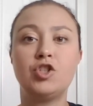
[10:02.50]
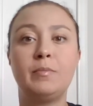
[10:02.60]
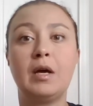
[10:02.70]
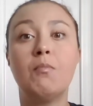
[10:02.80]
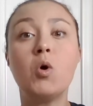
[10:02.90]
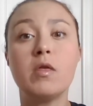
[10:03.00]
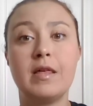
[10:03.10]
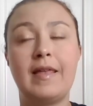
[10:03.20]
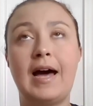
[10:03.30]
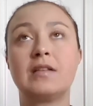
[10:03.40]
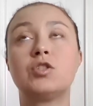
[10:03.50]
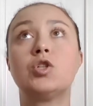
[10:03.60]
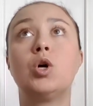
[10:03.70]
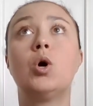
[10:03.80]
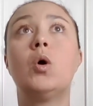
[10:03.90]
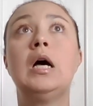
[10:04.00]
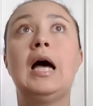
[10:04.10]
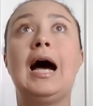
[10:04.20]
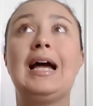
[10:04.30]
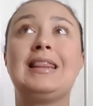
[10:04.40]
I actually make more than that. So
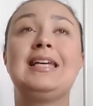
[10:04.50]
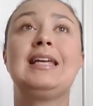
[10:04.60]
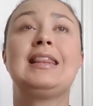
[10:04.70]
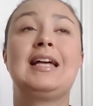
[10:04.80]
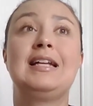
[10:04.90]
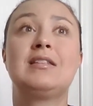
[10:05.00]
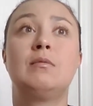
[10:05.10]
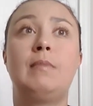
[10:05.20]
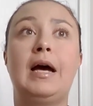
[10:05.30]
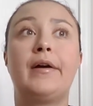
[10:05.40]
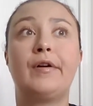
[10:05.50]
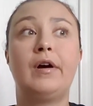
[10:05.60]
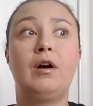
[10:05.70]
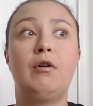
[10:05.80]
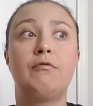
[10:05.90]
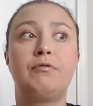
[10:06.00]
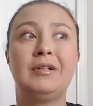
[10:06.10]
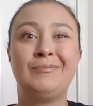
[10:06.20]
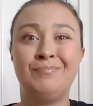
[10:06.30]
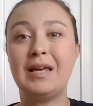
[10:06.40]
I think that it's a matter of
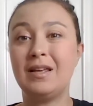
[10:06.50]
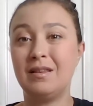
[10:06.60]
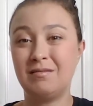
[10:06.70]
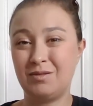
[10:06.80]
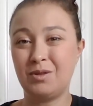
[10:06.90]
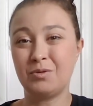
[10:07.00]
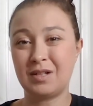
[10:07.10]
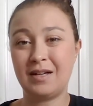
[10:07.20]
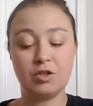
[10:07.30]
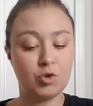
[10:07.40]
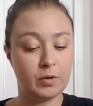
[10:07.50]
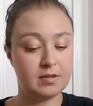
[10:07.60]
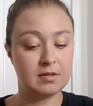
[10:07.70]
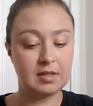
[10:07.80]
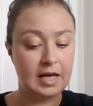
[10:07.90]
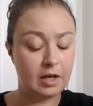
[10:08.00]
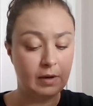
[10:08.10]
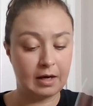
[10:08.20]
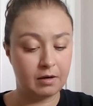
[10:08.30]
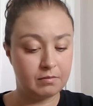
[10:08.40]
making those kinds of choices.
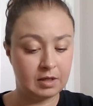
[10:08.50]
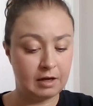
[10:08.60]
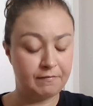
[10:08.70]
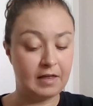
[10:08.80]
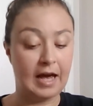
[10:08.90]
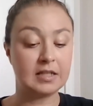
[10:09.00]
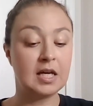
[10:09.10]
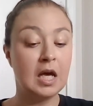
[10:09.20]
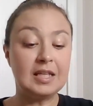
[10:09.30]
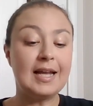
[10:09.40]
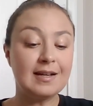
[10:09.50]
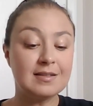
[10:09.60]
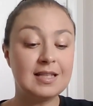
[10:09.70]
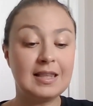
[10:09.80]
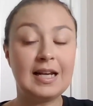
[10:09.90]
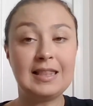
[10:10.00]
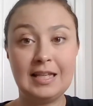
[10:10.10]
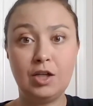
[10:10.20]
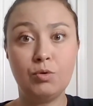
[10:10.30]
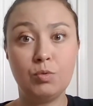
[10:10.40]
Anyway, enough of that. The next thing that I
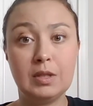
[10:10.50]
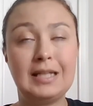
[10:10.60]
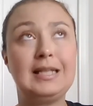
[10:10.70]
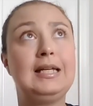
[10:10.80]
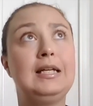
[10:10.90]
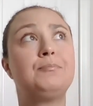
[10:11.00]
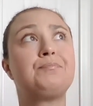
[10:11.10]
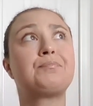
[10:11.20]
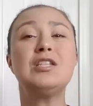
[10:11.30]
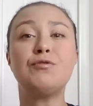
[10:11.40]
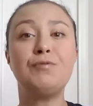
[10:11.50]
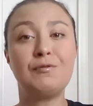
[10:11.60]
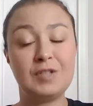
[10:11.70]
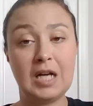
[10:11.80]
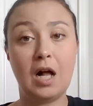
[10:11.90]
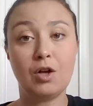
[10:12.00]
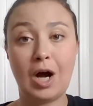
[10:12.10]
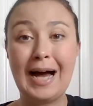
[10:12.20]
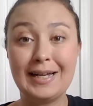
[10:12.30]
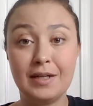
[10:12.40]
think you really need is fifty
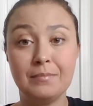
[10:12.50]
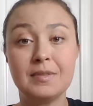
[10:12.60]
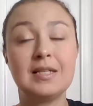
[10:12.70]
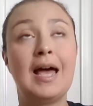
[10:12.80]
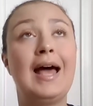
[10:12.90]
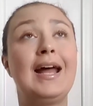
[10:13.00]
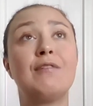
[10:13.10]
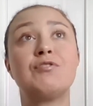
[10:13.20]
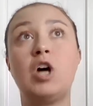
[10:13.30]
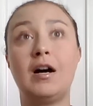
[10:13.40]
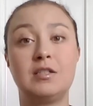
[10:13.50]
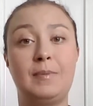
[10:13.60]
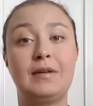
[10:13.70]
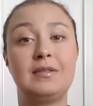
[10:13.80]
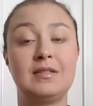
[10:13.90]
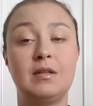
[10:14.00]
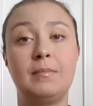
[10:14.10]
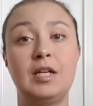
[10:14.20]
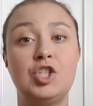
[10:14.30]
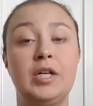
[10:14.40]
dollar items. And I have talked about this
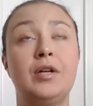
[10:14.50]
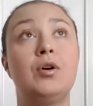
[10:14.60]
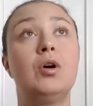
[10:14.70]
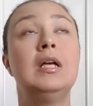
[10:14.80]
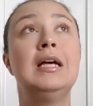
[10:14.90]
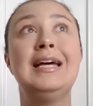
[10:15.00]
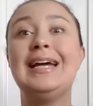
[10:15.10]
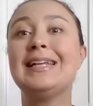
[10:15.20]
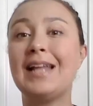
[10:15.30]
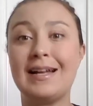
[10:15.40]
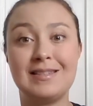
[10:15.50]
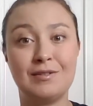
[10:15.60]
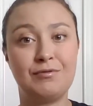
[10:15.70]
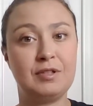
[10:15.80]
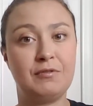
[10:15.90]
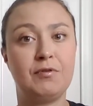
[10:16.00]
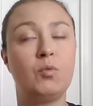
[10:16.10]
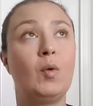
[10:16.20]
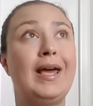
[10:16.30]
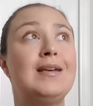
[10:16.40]
on my channel in lots of
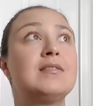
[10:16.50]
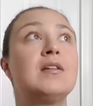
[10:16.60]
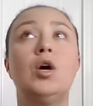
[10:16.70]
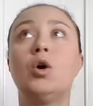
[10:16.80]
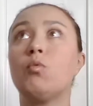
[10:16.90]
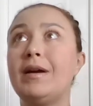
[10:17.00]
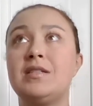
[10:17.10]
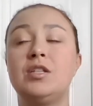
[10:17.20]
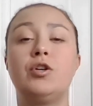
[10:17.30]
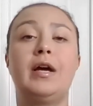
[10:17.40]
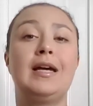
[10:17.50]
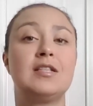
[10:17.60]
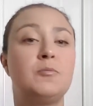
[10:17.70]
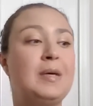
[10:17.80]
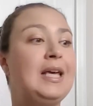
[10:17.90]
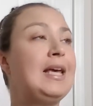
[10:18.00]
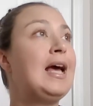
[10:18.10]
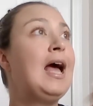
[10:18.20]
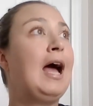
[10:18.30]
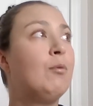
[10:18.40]
different ways. Raising your A S
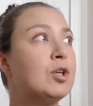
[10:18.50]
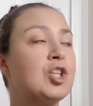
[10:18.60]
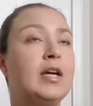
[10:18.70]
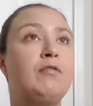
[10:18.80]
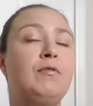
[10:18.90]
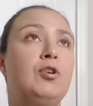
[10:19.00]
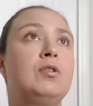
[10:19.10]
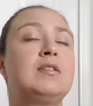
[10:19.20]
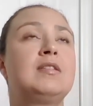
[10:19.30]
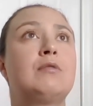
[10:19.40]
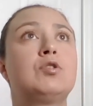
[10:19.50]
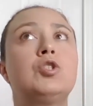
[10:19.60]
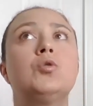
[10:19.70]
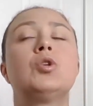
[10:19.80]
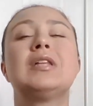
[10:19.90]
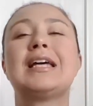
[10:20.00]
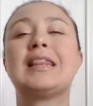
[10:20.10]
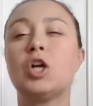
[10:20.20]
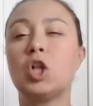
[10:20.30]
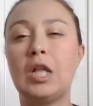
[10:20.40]
P. I wish I had figured this out sooner.
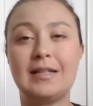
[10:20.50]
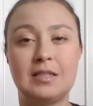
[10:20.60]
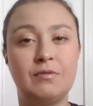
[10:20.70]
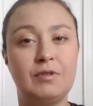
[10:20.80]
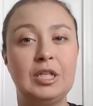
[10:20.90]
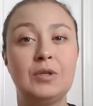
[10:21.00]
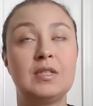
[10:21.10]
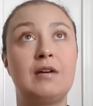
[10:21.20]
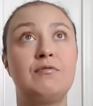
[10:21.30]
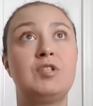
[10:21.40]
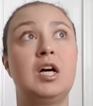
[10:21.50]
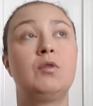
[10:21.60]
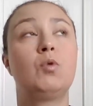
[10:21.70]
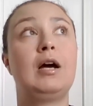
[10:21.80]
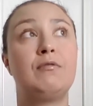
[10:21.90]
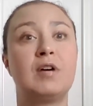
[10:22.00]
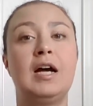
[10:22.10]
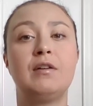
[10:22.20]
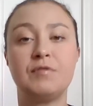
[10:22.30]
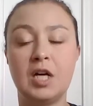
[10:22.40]
Like, there are lots of videos I've done where I've
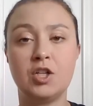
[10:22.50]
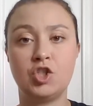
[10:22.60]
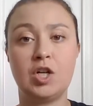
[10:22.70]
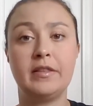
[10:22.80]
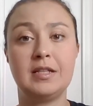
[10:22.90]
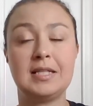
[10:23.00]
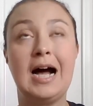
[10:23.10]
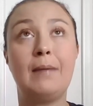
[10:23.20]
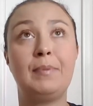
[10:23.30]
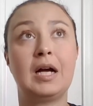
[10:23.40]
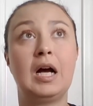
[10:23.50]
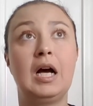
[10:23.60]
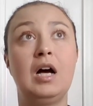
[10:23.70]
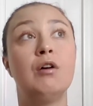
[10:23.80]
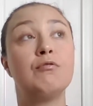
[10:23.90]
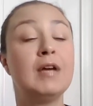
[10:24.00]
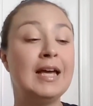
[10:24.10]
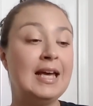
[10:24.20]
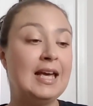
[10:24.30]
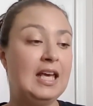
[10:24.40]
kind of touched on the topic of,
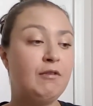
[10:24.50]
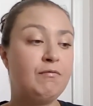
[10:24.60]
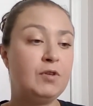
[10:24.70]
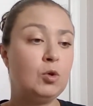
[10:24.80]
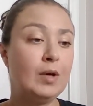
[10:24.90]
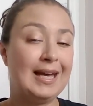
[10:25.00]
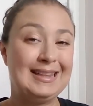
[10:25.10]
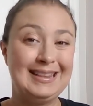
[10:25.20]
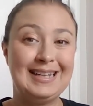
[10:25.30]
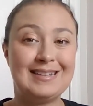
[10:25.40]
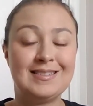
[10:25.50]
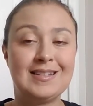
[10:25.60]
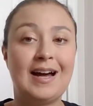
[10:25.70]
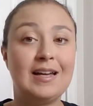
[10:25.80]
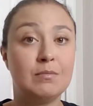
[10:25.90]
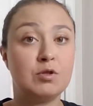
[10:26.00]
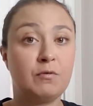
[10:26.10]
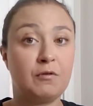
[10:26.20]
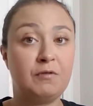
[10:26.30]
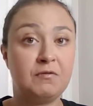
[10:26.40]
if you can list items
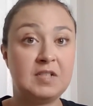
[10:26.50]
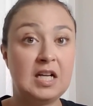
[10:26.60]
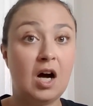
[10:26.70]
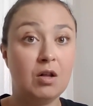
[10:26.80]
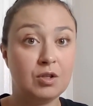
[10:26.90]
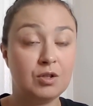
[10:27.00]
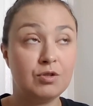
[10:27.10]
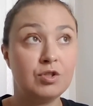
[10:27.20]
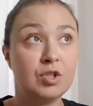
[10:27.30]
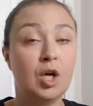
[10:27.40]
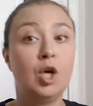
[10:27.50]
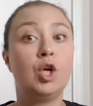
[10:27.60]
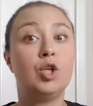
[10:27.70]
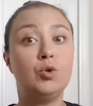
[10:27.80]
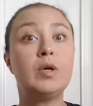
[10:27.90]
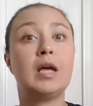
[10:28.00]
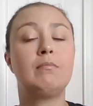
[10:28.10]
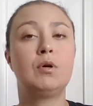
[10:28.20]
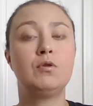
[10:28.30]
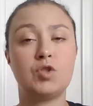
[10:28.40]
for fifty dollars, you
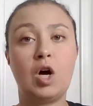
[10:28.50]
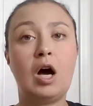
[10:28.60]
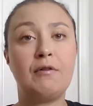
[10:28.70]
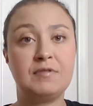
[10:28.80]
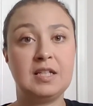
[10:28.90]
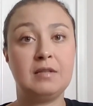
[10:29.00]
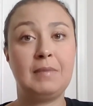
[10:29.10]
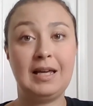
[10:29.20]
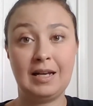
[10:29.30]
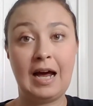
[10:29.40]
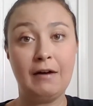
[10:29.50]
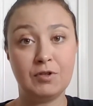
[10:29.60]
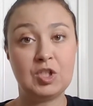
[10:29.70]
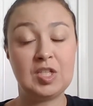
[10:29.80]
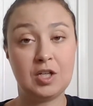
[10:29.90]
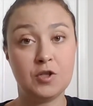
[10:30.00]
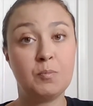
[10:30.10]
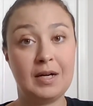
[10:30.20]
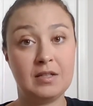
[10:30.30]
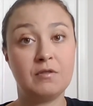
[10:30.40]
can most often make an average sales
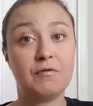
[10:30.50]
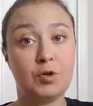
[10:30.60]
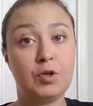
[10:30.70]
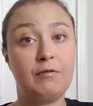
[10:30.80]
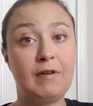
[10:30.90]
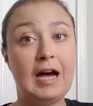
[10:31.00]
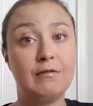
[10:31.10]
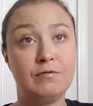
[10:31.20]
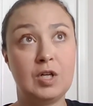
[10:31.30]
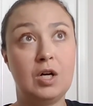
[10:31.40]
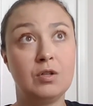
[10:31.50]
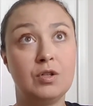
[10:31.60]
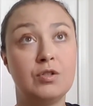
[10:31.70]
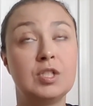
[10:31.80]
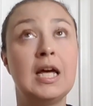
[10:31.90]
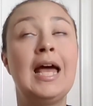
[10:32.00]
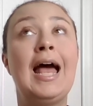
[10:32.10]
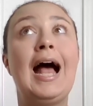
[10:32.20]
price of thirty-five dollars.